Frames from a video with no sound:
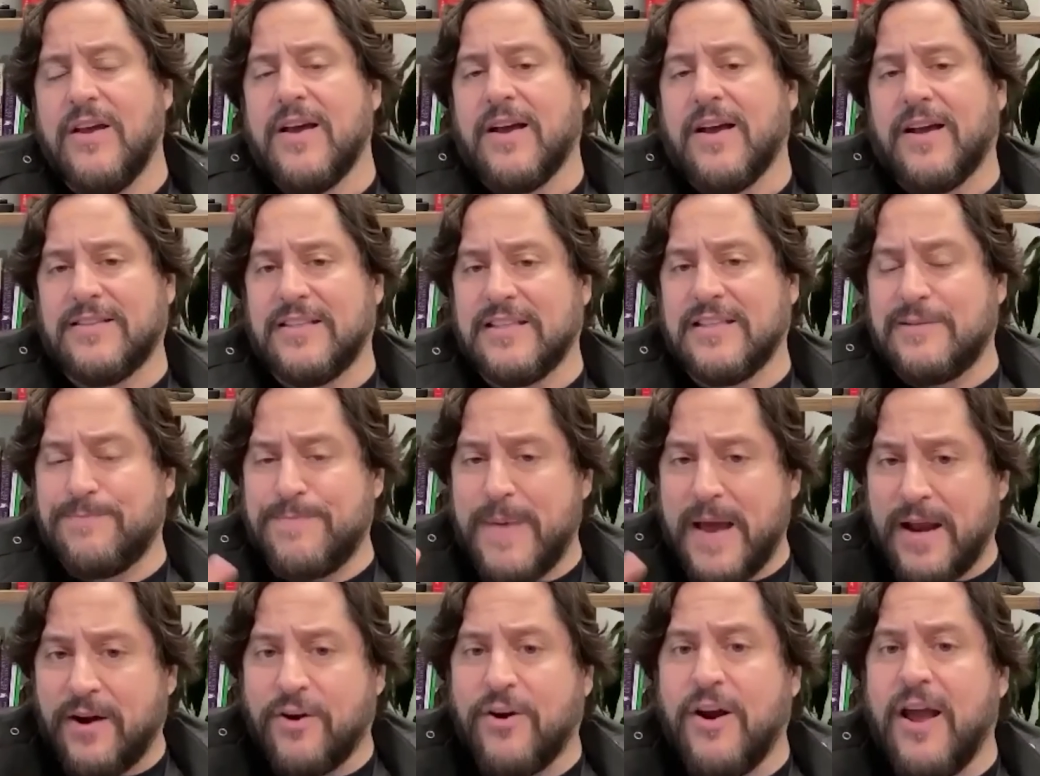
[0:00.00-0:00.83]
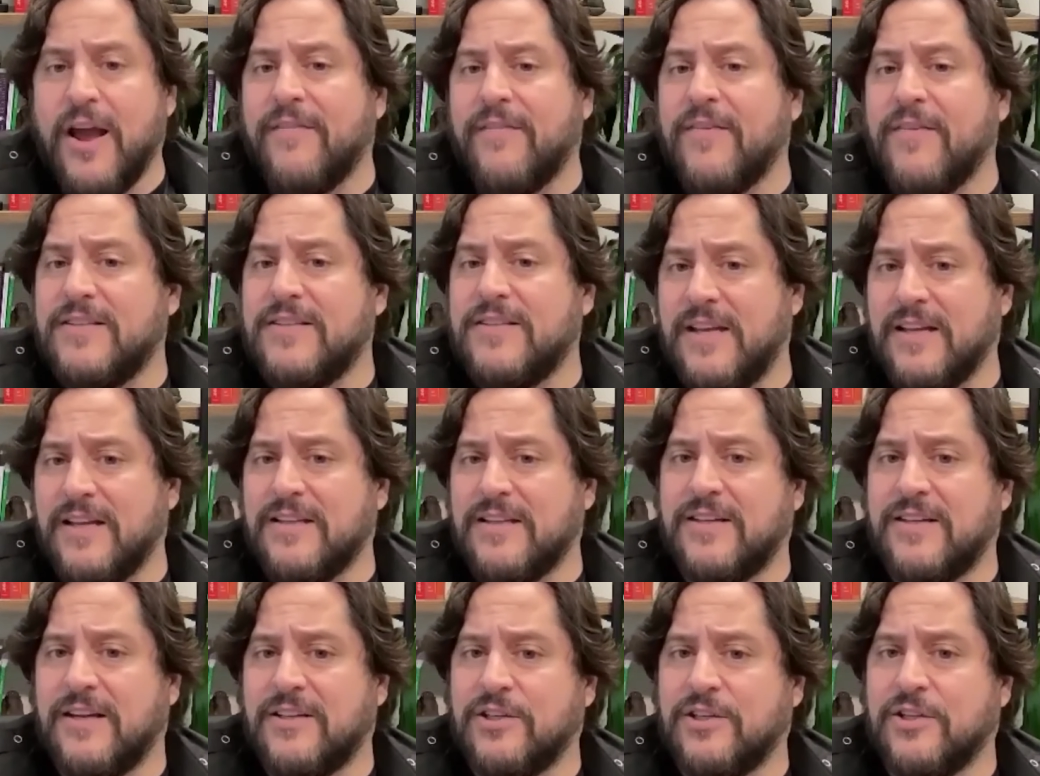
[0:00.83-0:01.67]
because it's better to have a
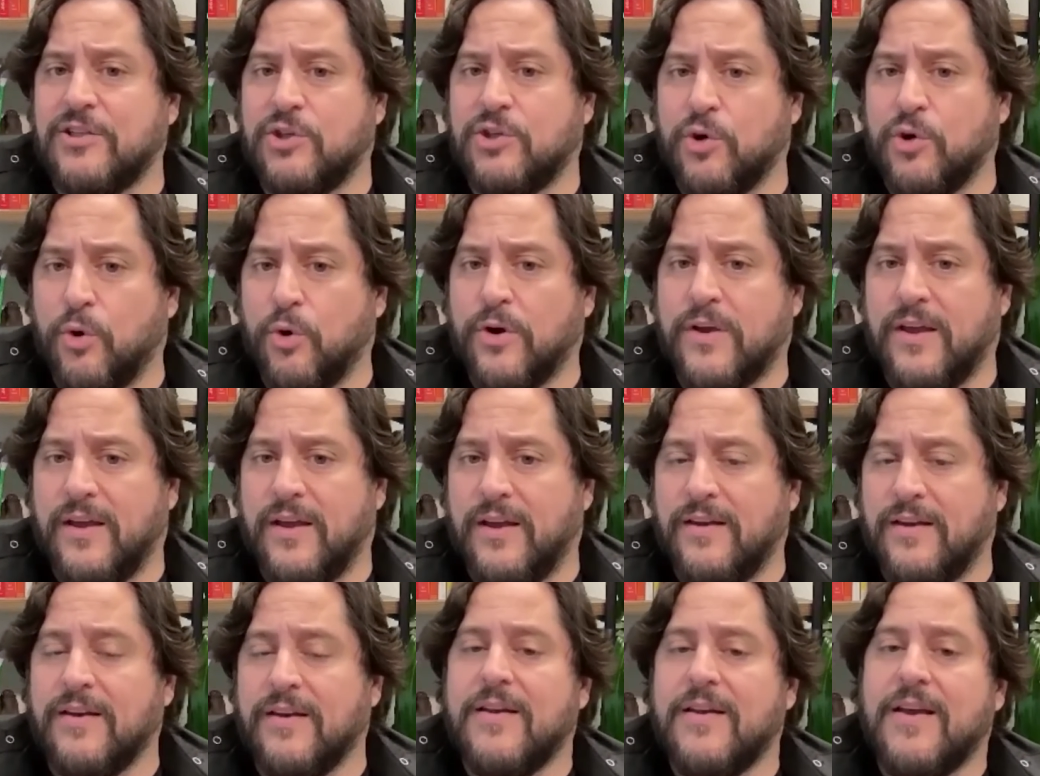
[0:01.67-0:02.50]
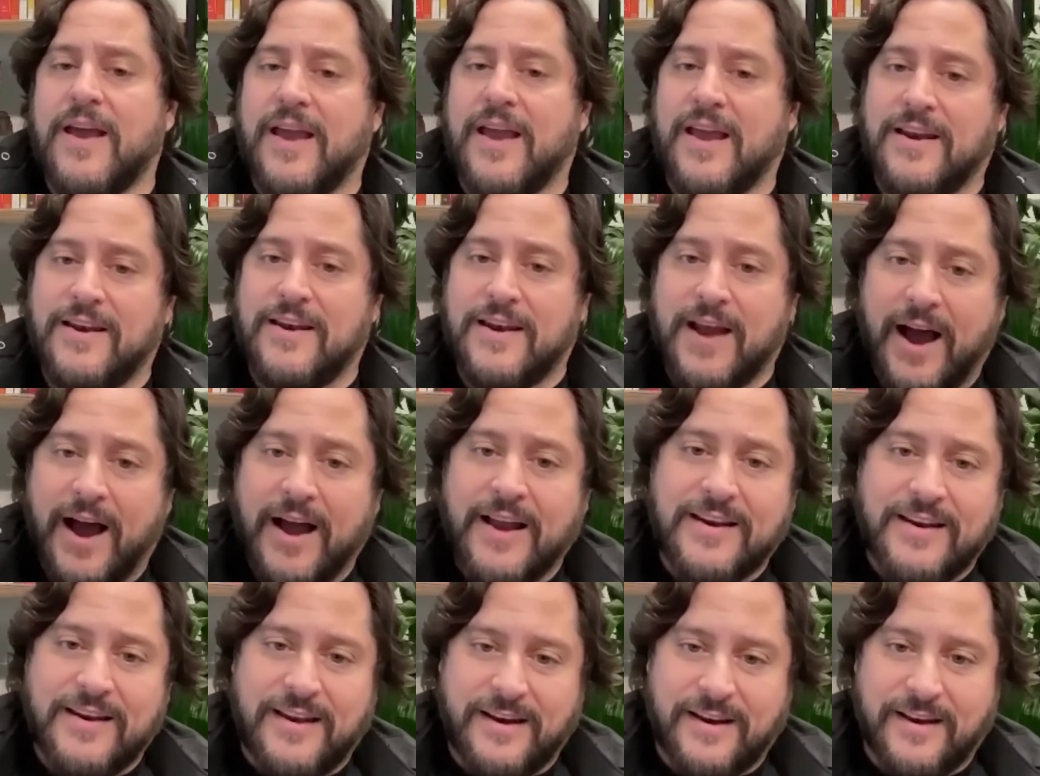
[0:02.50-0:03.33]
de-extinction toolkit and not
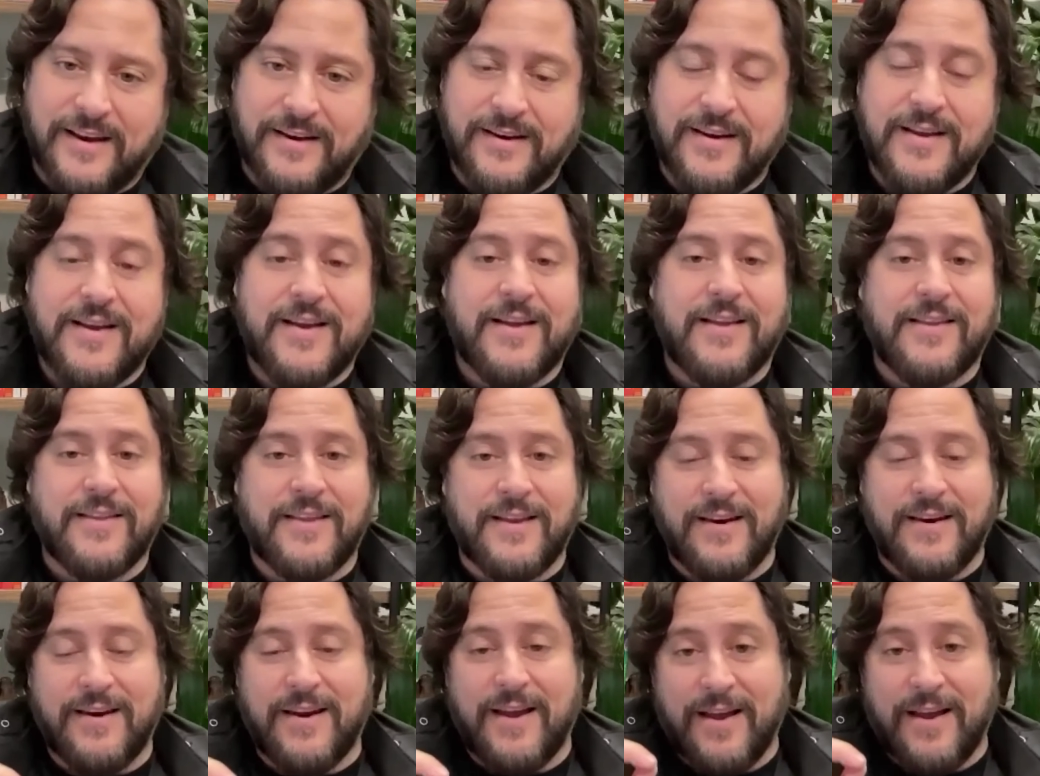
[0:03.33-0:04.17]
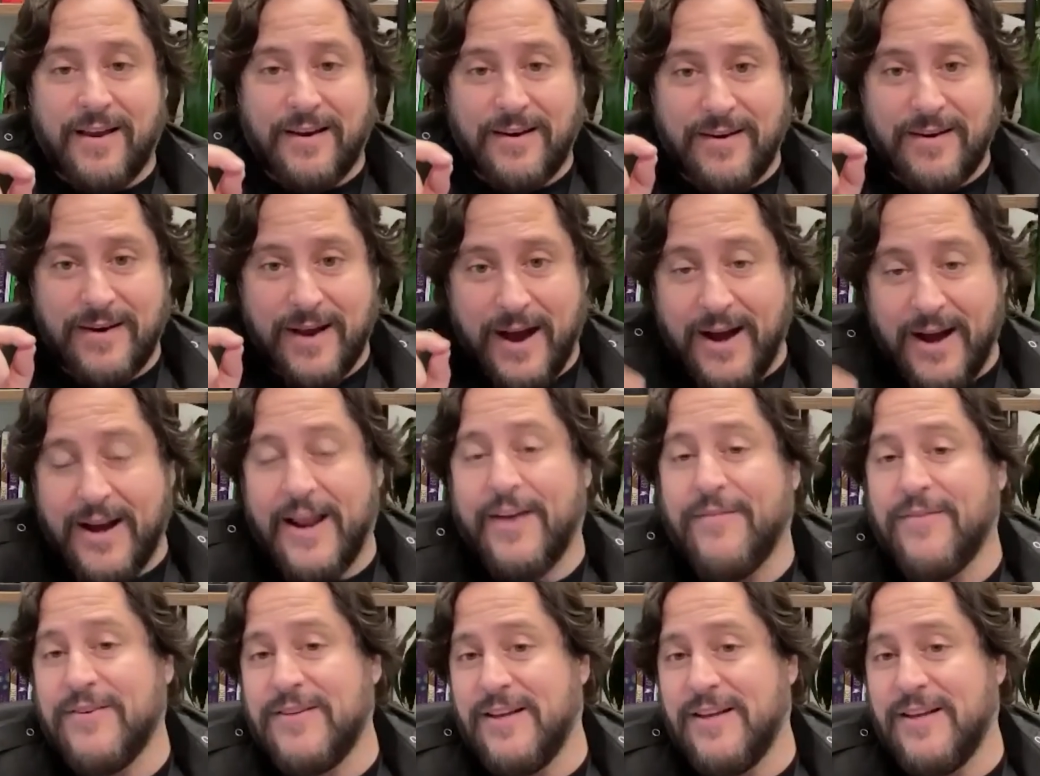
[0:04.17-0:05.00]
need it than not
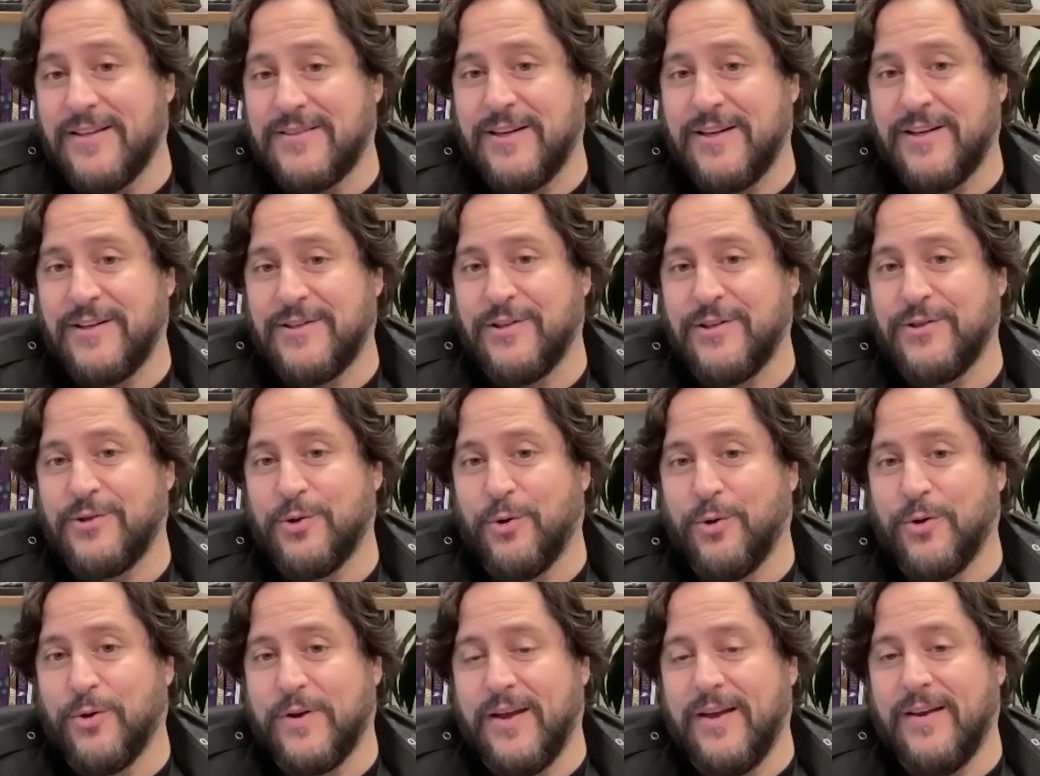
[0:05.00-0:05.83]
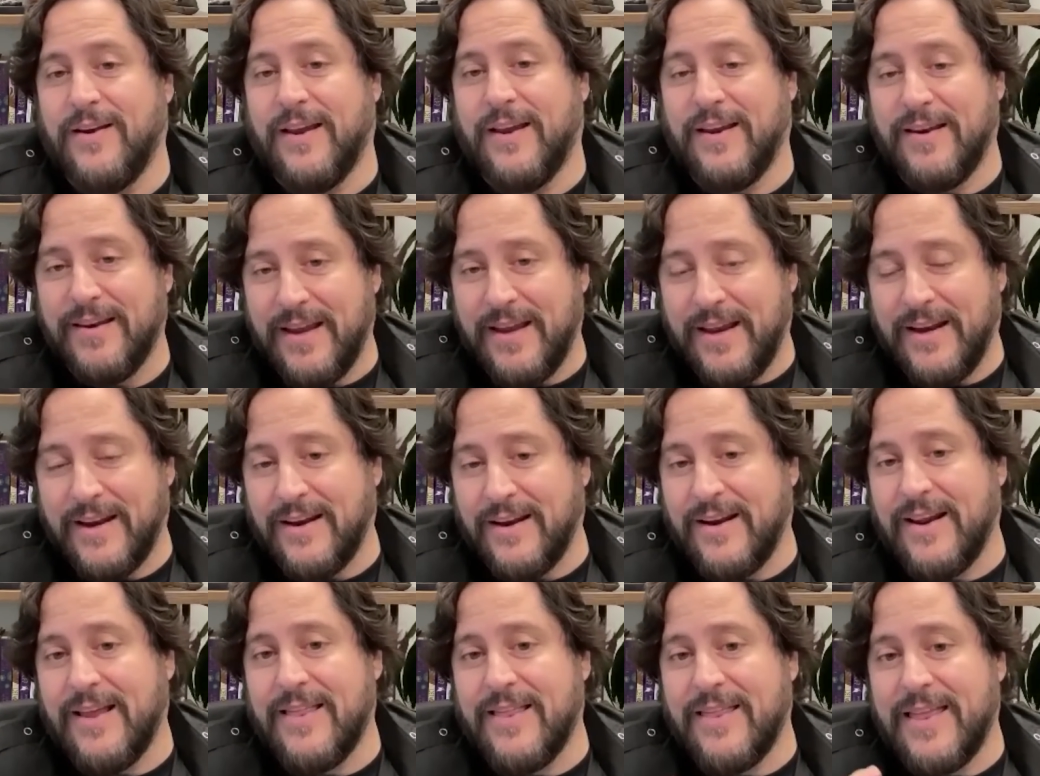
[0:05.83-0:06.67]
have a de-extinction toolkit and need it.
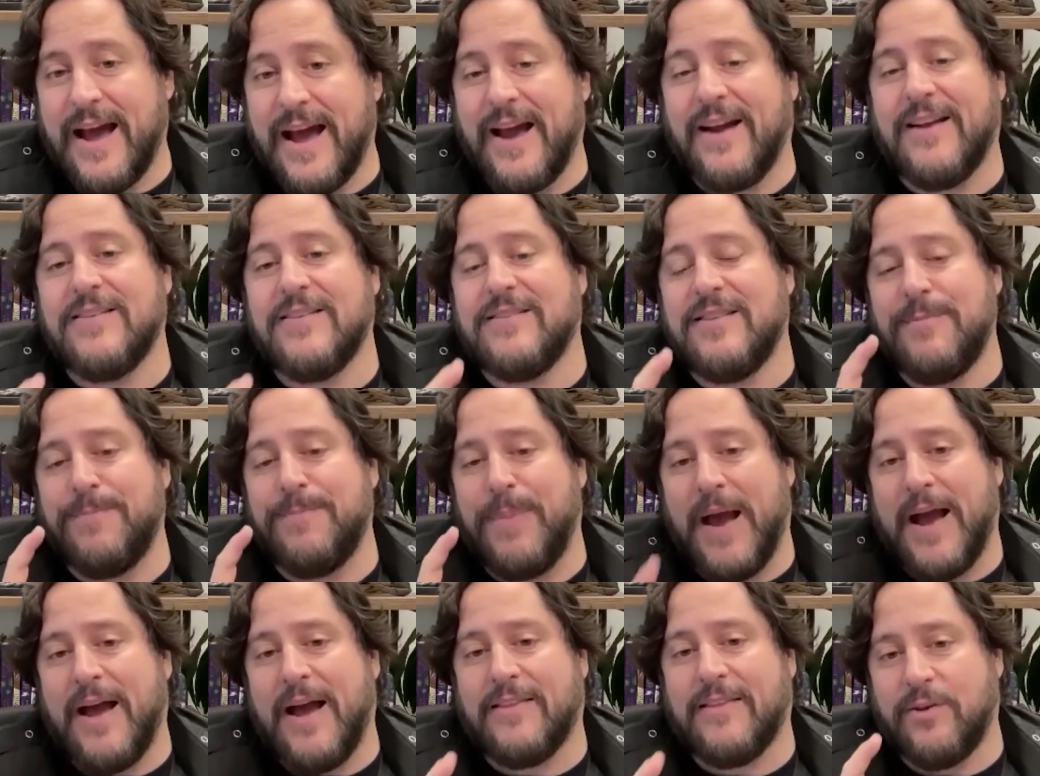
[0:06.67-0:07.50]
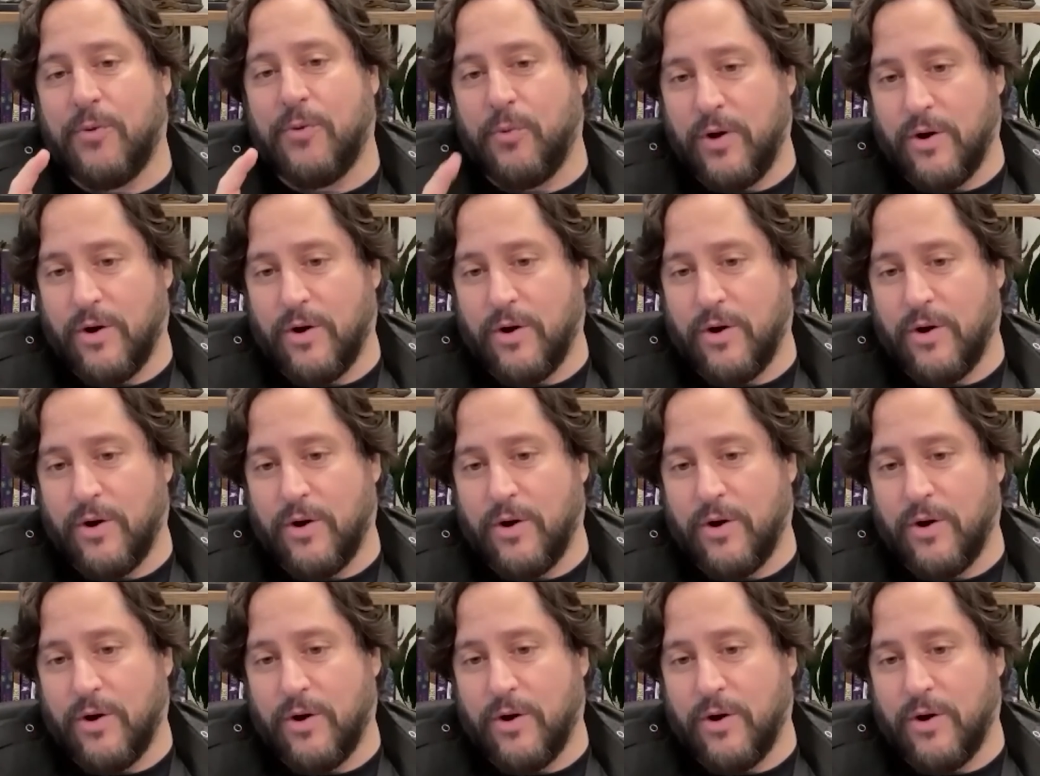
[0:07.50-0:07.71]
And that is the path that we